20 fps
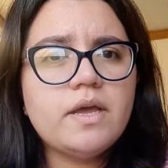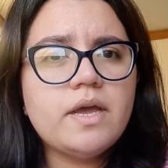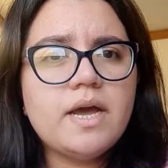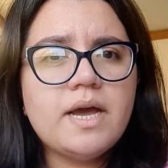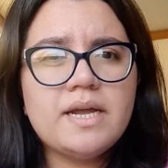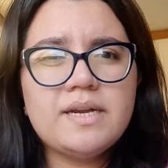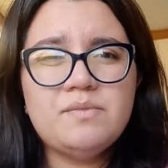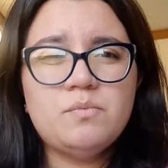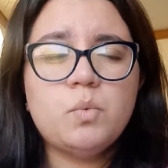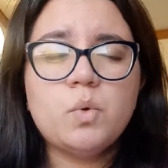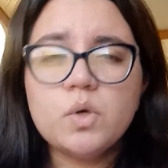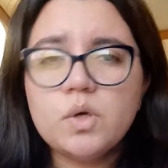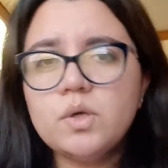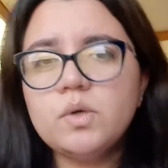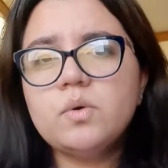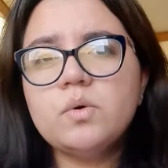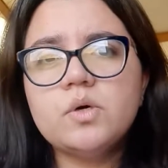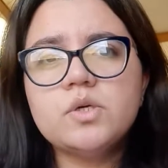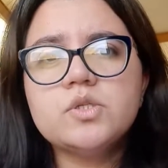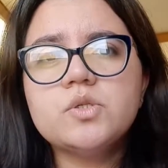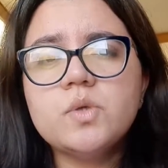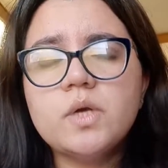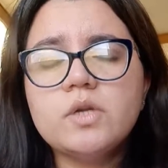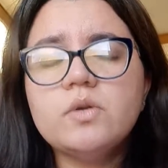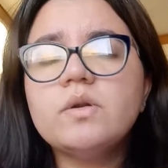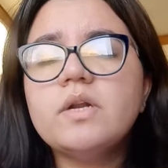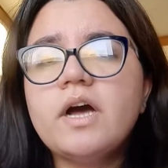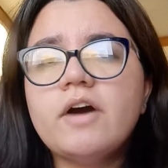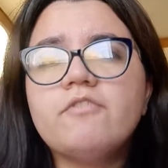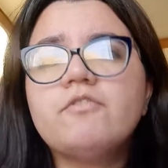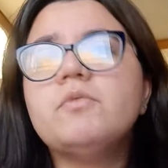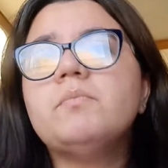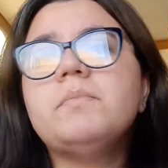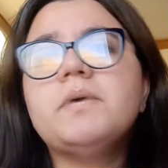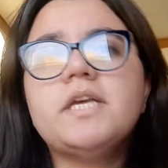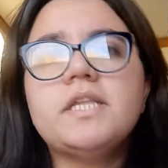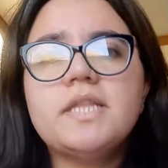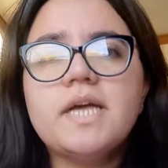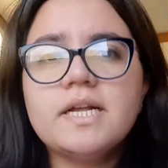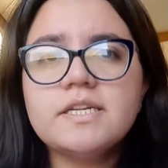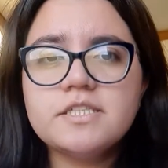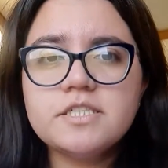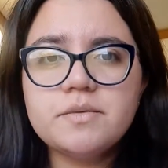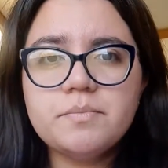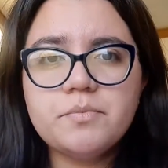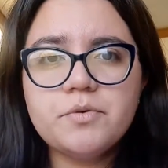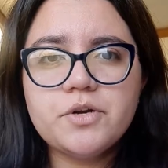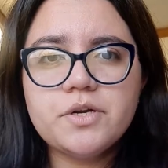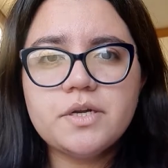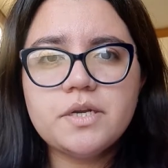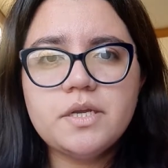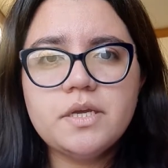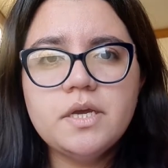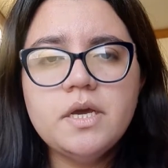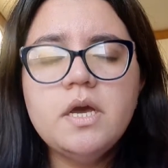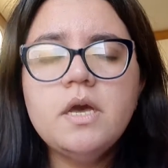and water costs, so I don't have to pay that separately.